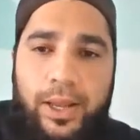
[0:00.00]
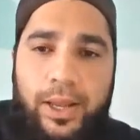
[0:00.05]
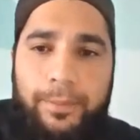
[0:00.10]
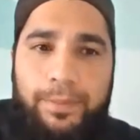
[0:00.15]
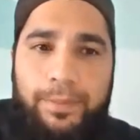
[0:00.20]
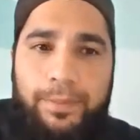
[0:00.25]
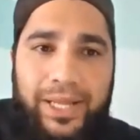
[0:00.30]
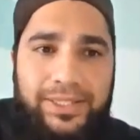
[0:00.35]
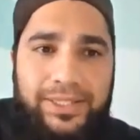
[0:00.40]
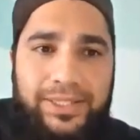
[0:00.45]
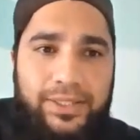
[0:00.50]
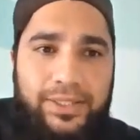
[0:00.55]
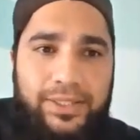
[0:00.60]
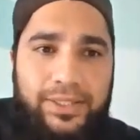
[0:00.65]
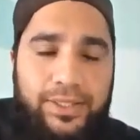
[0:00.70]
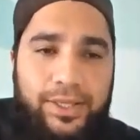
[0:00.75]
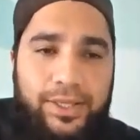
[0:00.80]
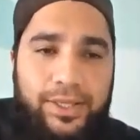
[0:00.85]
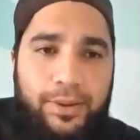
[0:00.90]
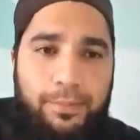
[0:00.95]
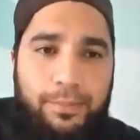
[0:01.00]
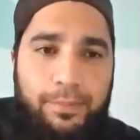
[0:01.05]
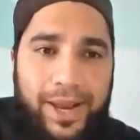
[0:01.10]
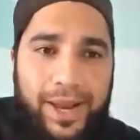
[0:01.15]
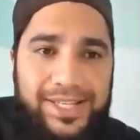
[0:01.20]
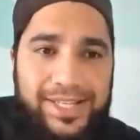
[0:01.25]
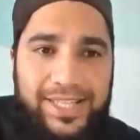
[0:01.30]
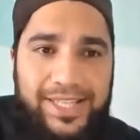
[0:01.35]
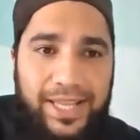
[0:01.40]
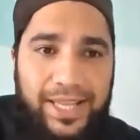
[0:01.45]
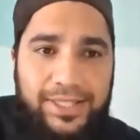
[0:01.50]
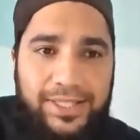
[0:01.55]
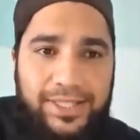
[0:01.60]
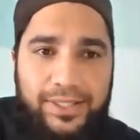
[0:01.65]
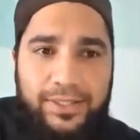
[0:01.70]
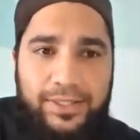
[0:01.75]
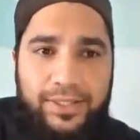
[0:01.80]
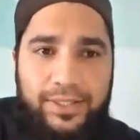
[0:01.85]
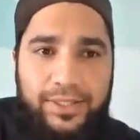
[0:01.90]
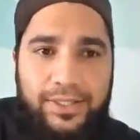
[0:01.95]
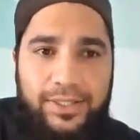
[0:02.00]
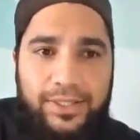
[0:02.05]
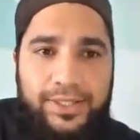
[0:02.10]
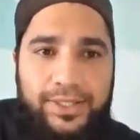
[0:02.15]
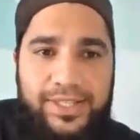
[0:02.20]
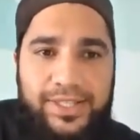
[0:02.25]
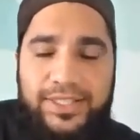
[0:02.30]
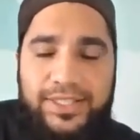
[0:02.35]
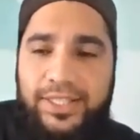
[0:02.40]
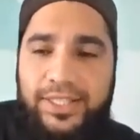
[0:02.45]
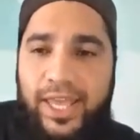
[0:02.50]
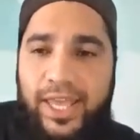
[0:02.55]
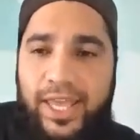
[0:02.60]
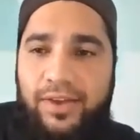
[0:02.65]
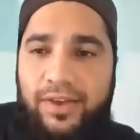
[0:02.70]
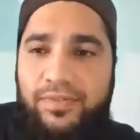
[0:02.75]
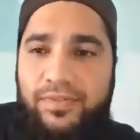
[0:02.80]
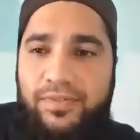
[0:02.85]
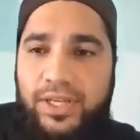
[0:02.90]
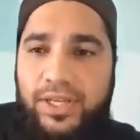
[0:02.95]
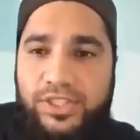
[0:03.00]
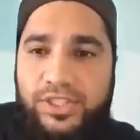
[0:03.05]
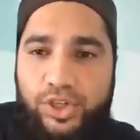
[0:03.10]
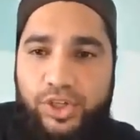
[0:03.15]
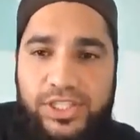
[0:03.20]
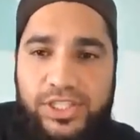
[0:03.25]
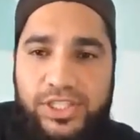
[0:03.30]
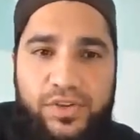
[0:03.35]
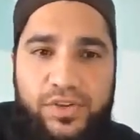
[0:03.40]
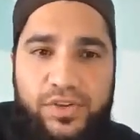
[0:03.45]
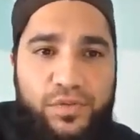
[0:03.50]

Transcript: But my citing it's not